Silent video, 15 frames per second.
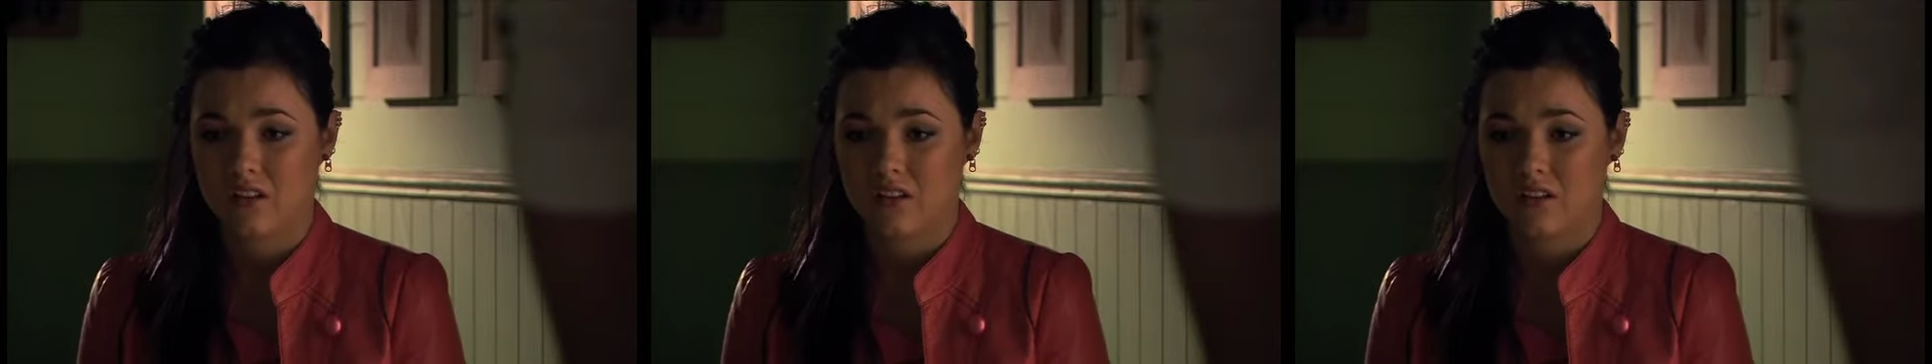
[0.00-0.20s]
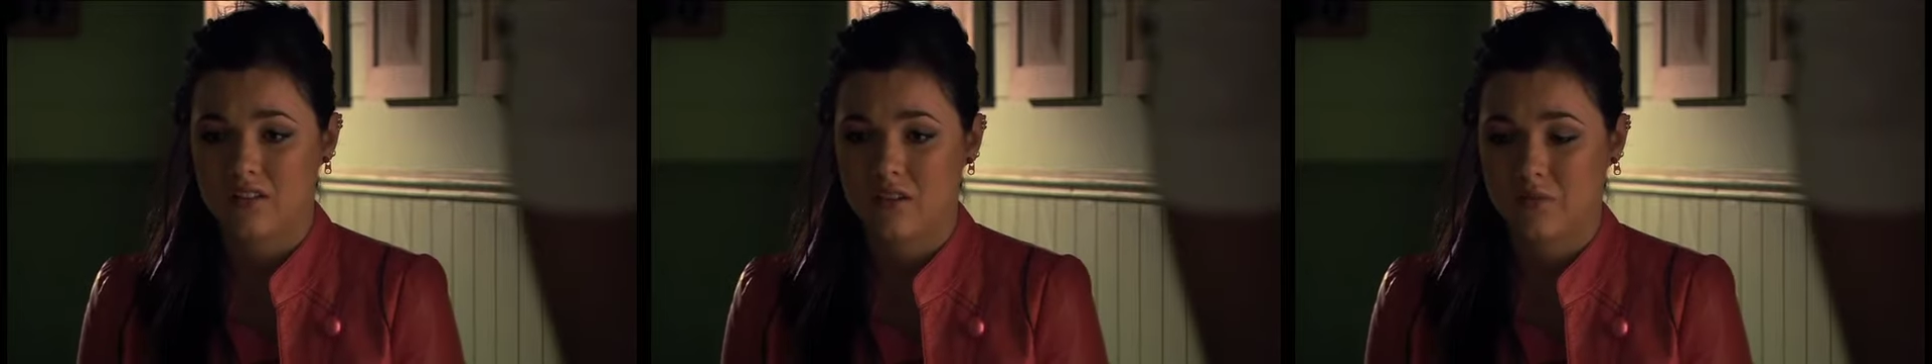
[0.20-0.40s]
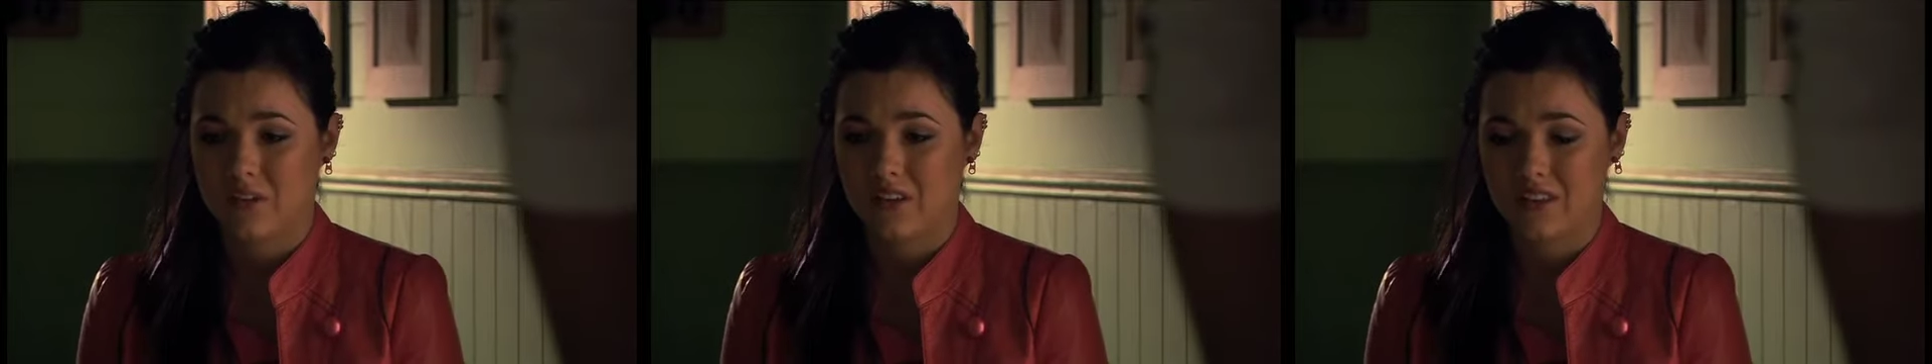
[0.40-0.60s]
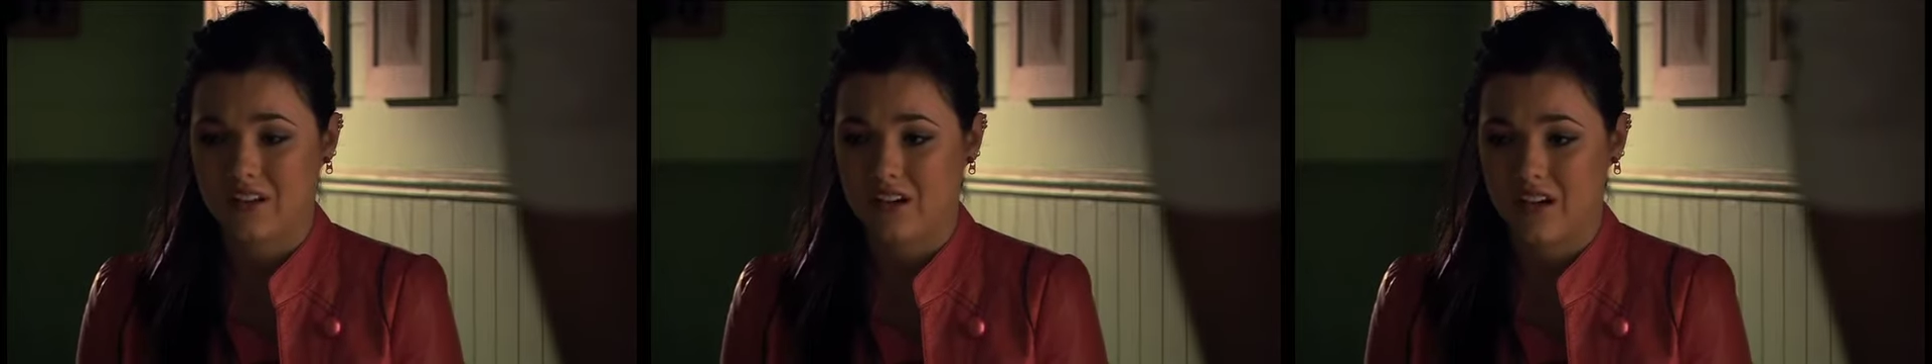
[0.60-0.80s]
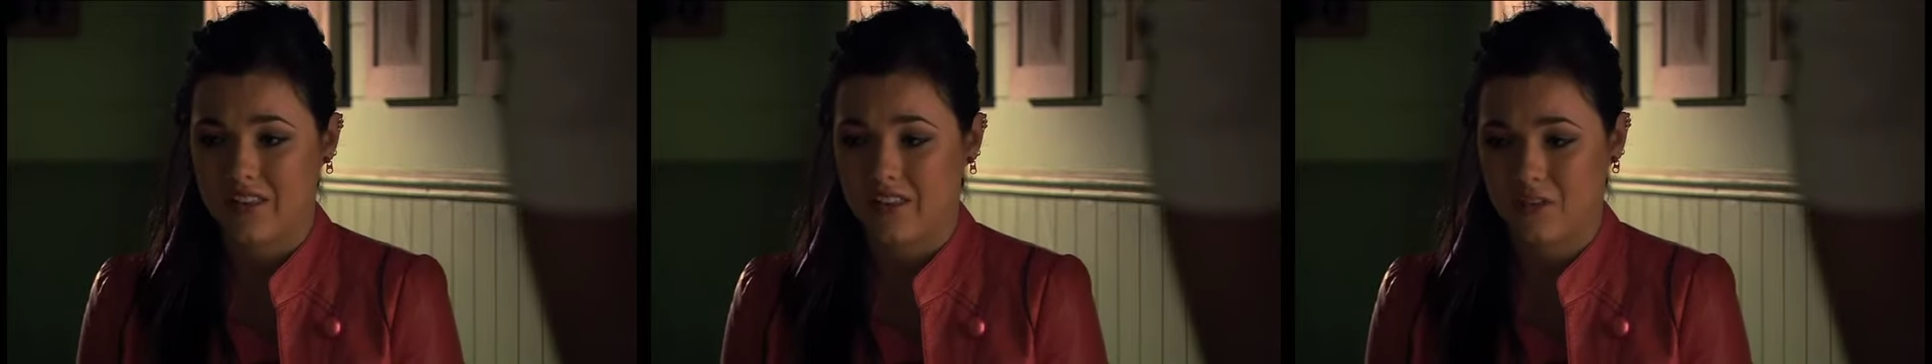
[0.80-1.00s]
Something that
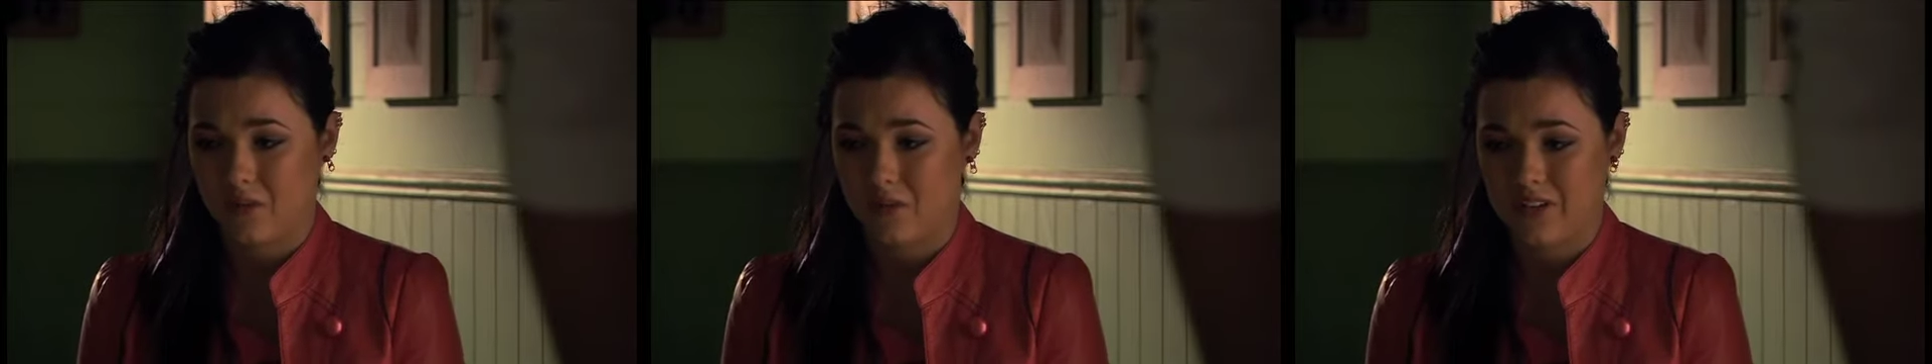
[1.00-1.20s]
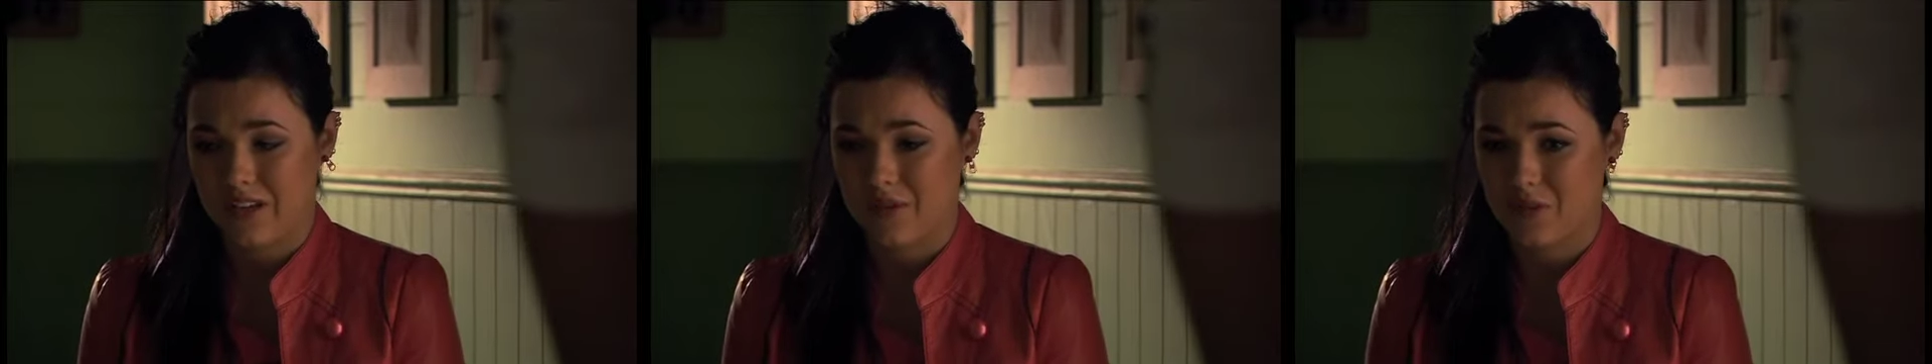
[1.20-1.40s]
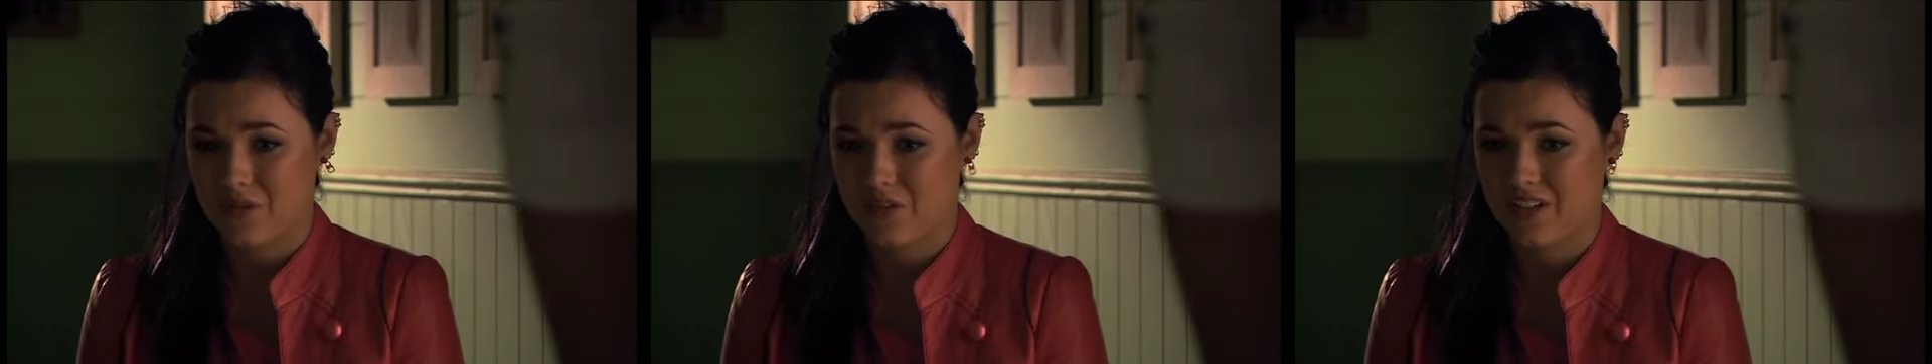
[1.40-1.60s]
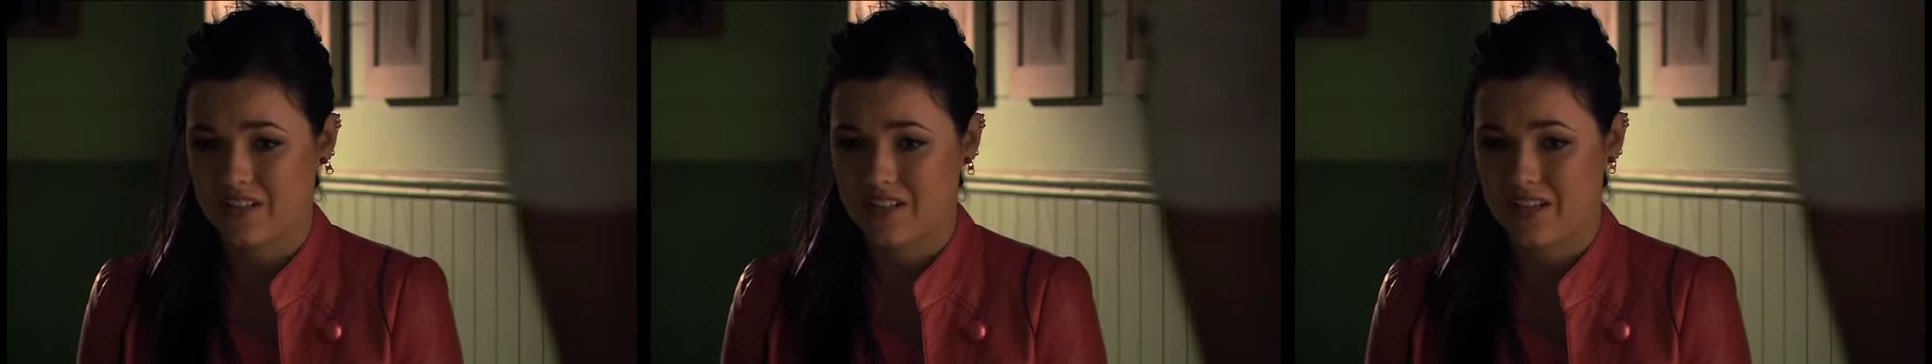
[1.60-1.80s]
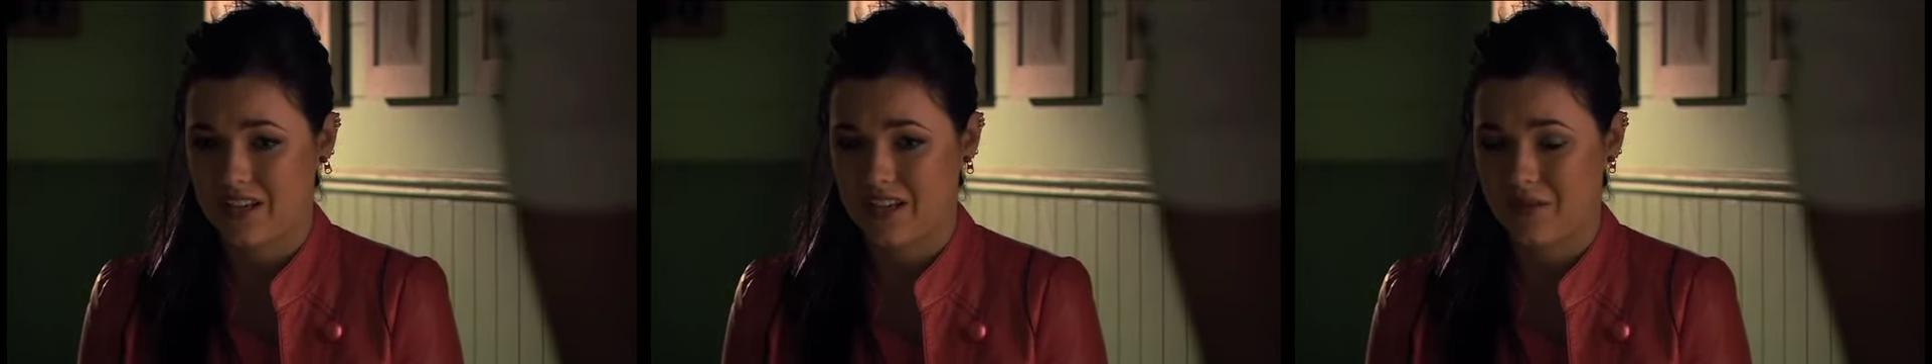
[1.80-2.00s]
I thought he was ready to
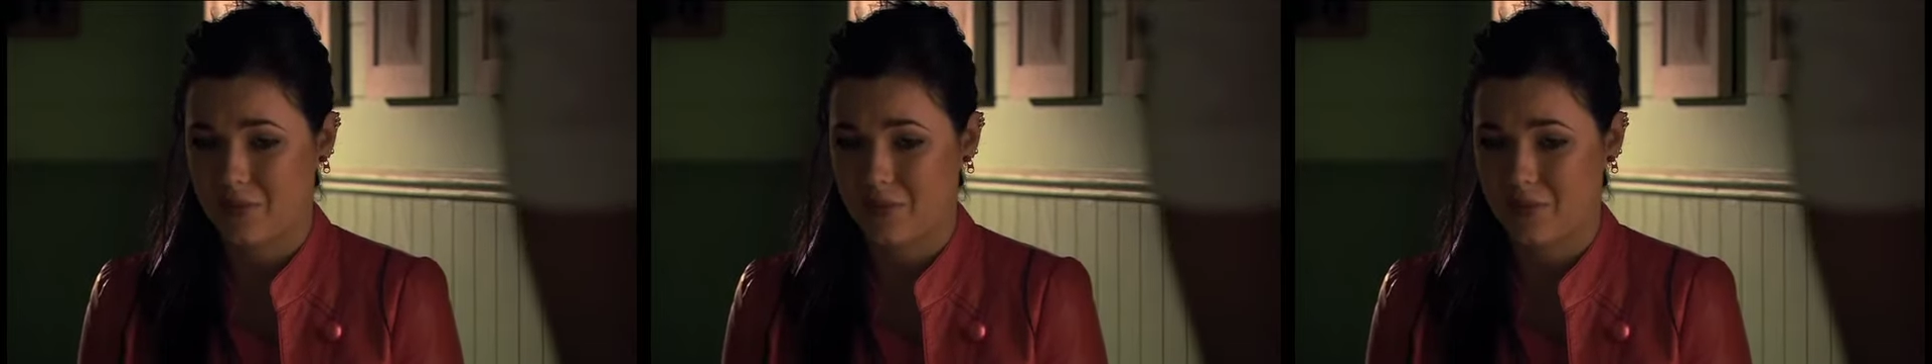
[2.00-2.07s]
hear,